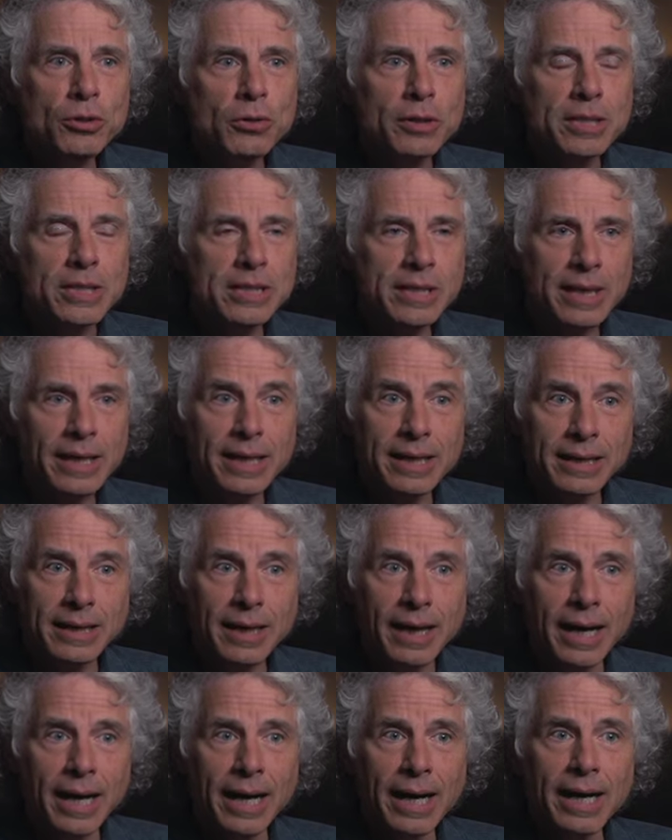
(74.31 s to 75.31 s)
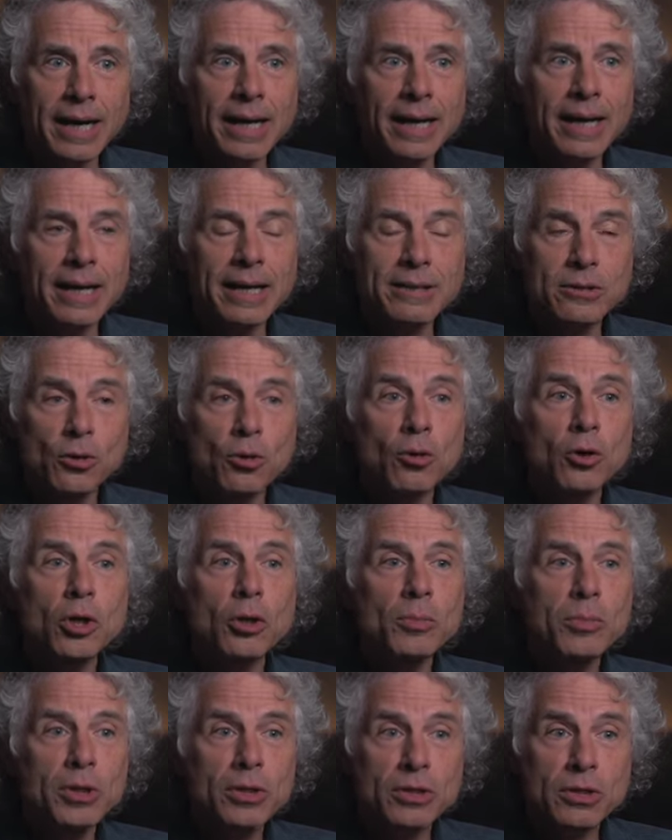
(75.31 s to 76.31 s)
II is that, uh, as
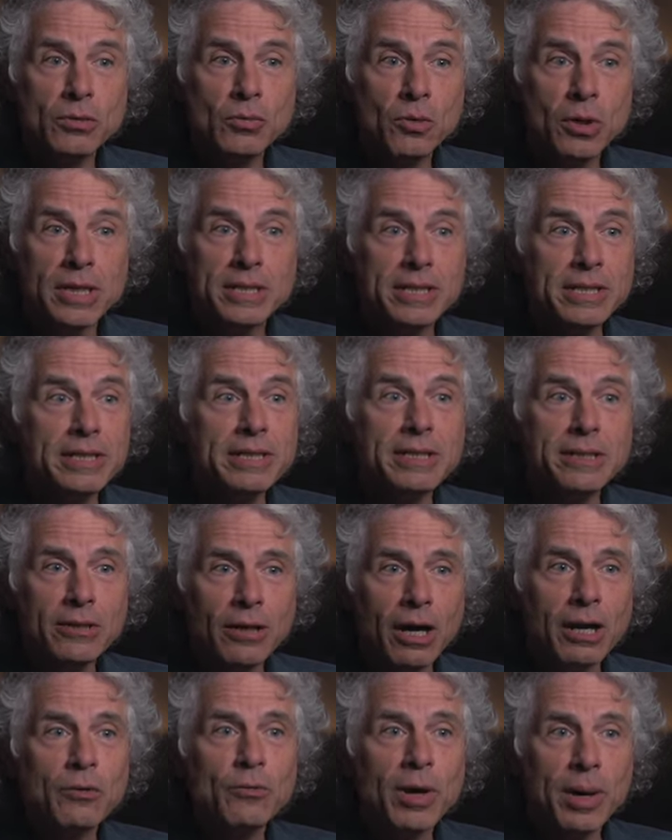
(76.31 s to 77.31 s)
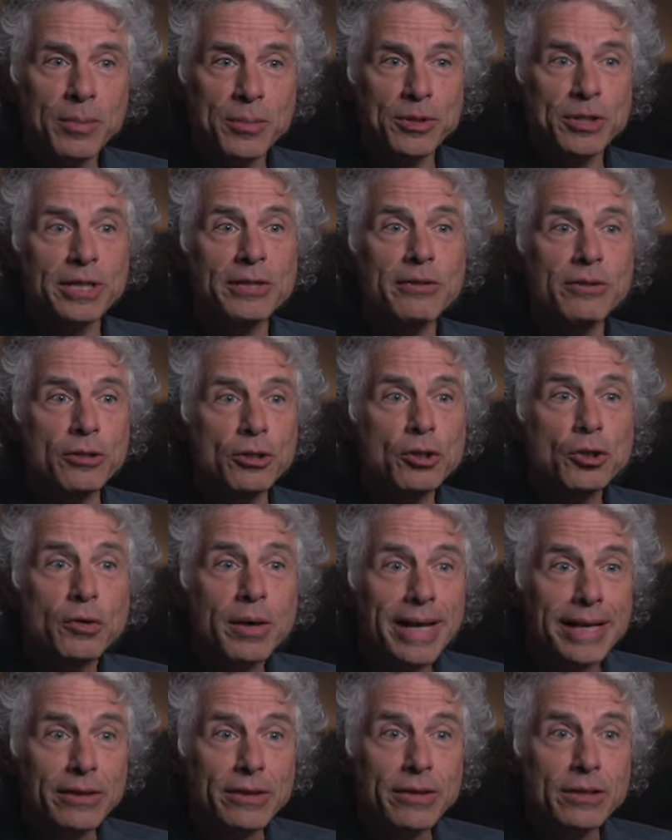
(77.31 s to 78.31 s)
horrible as it was, it did not represent the
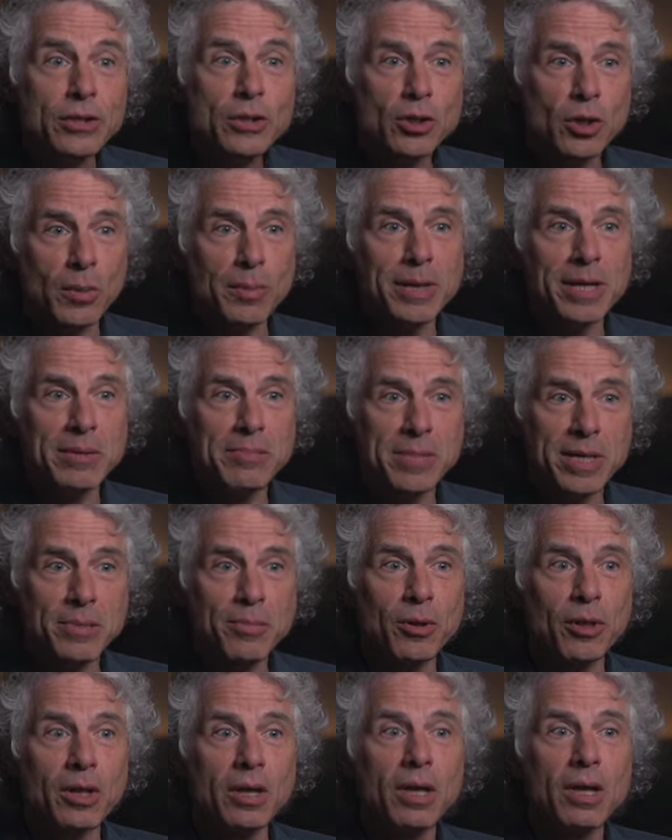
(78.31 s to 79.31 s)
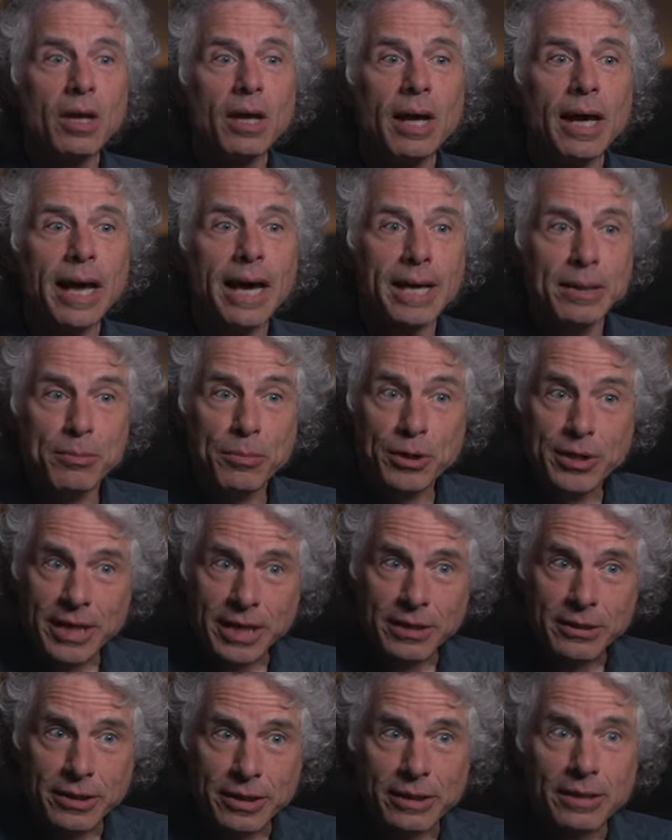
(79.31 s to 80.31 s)
trend that so many people had
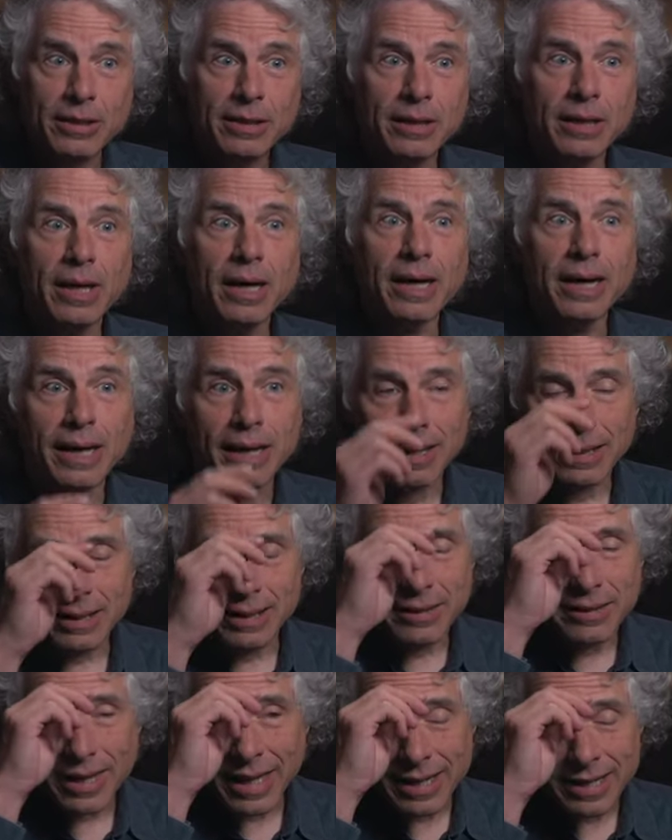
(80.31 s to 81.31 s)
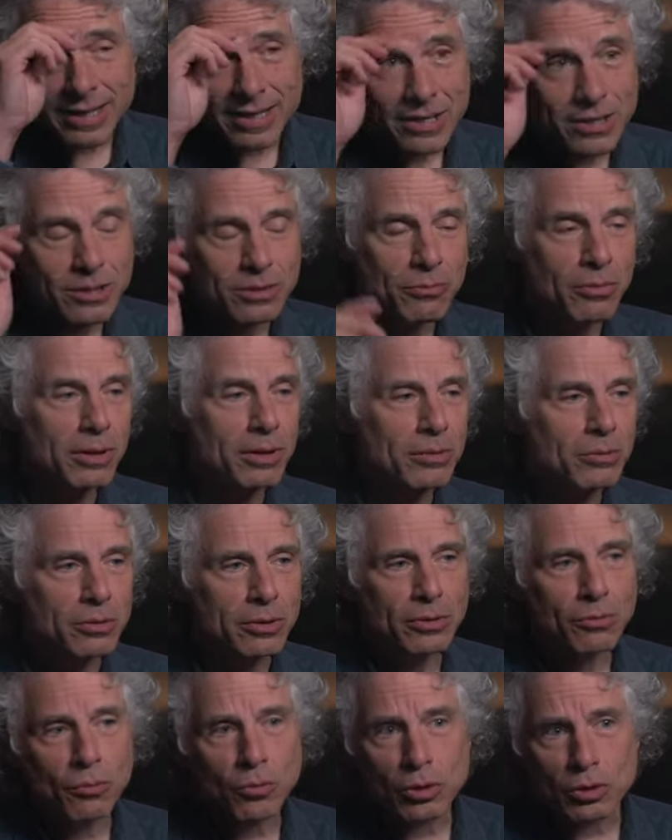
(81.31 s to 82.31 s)
predicted. Uh, that is, well, you
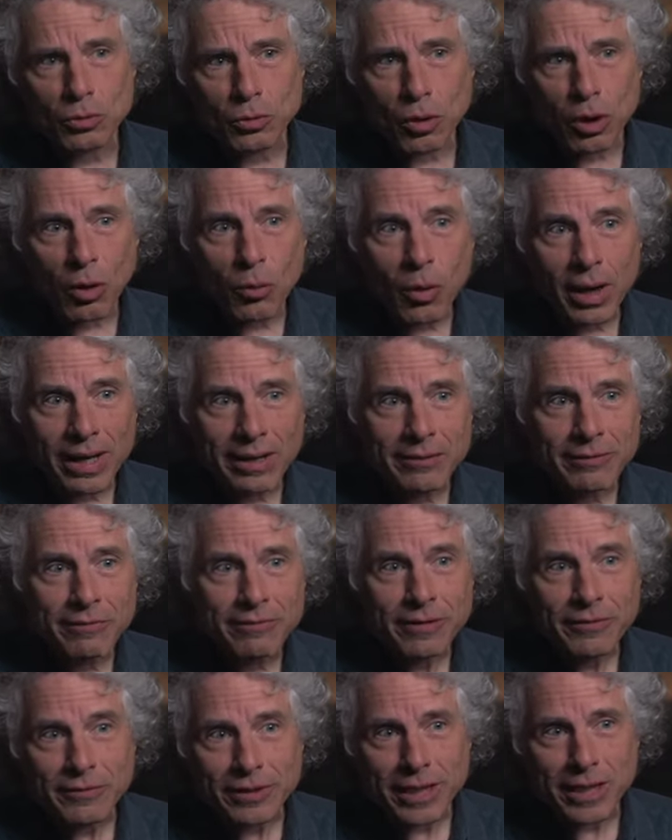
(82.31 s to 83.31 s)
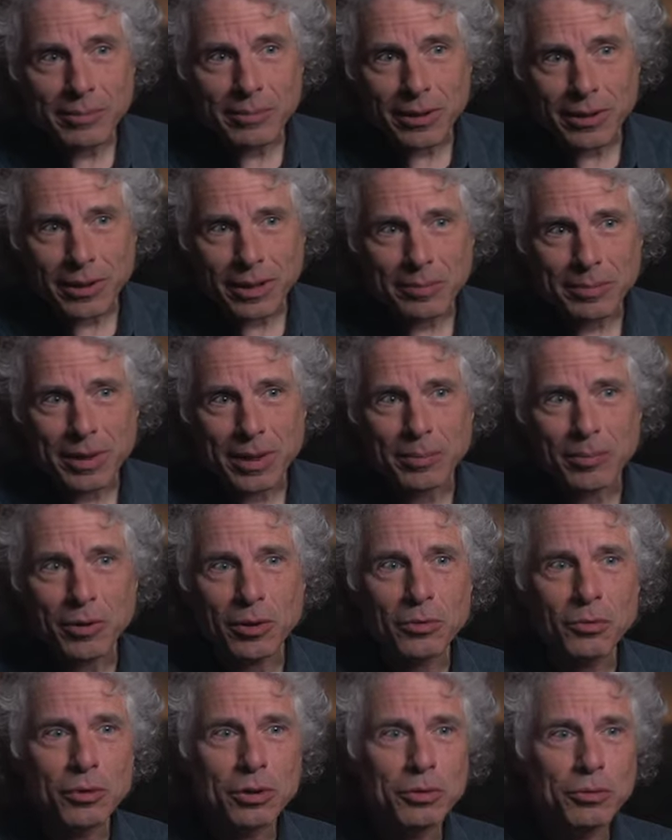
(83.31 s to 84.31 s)
know, World War I, 15 million
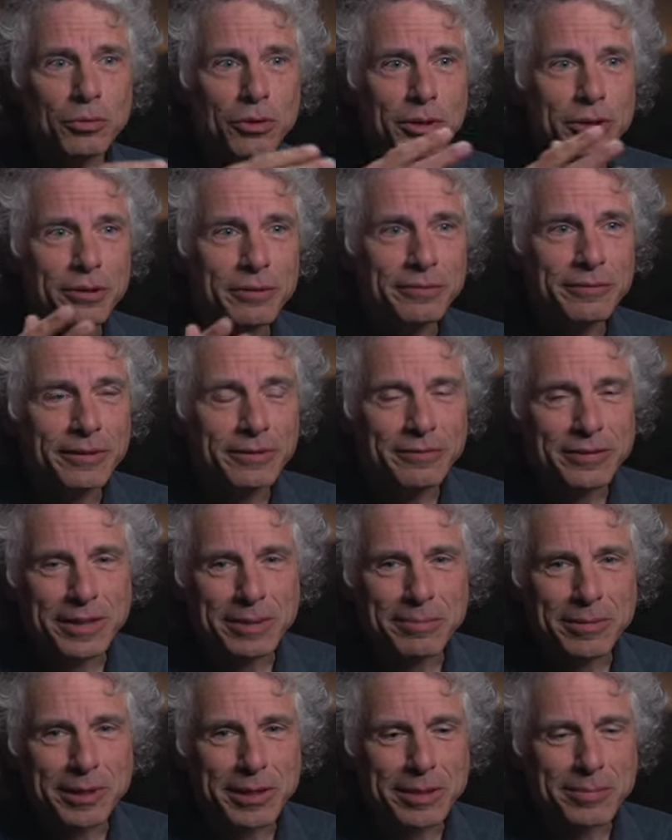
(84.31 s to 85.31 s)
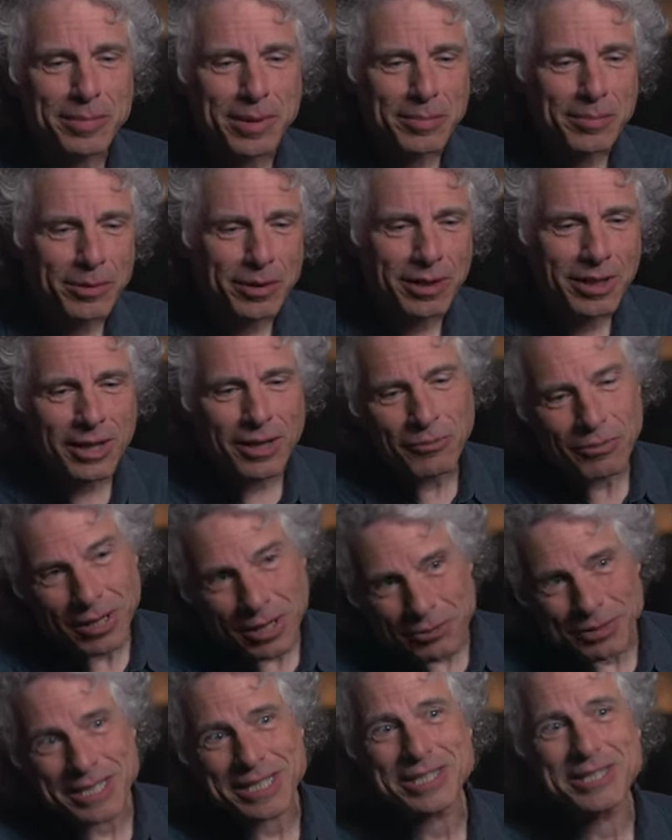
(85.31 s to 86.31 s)
people, World War II, 50 million people.
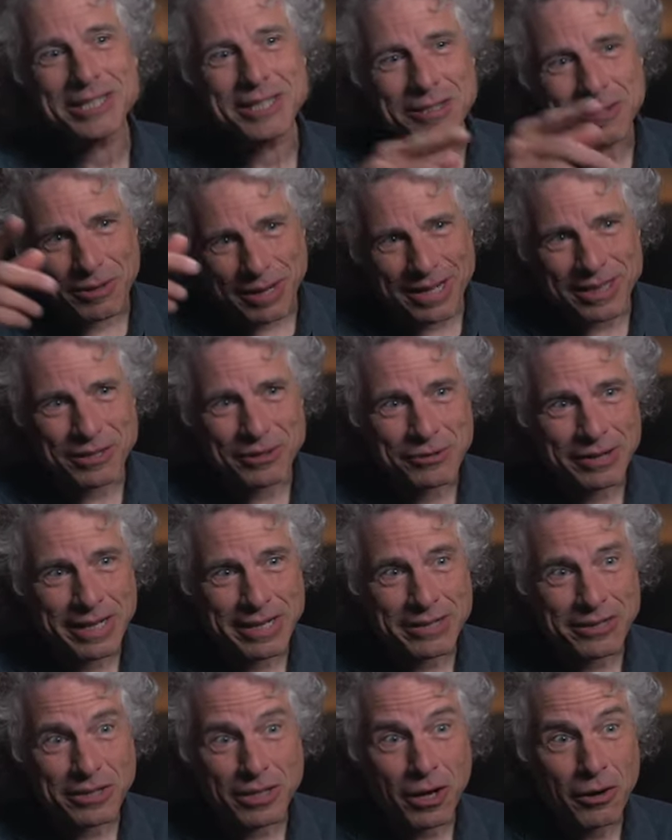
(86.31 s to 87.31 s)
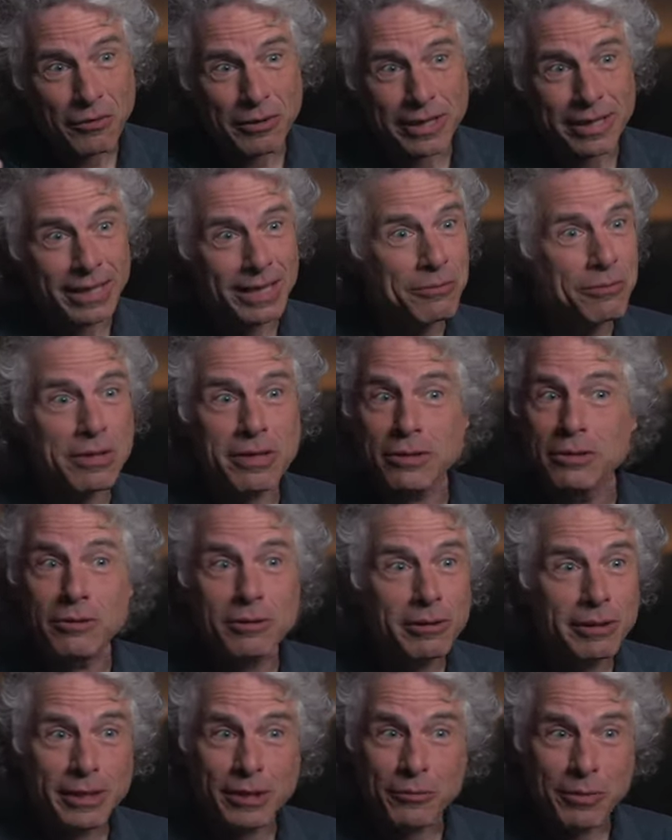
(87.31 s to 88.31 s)
Well, we see the way the trend is going. And with
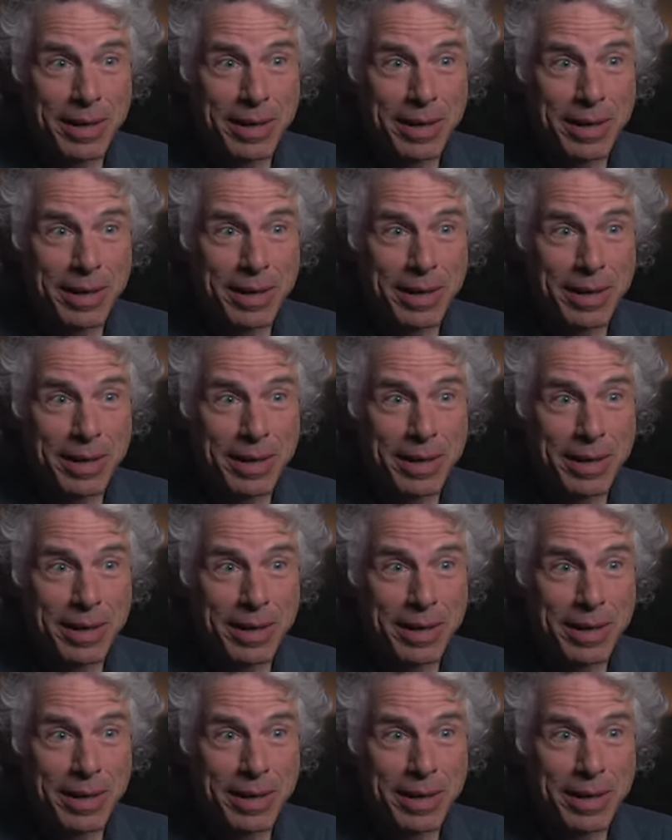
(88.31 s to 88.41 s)
nuclear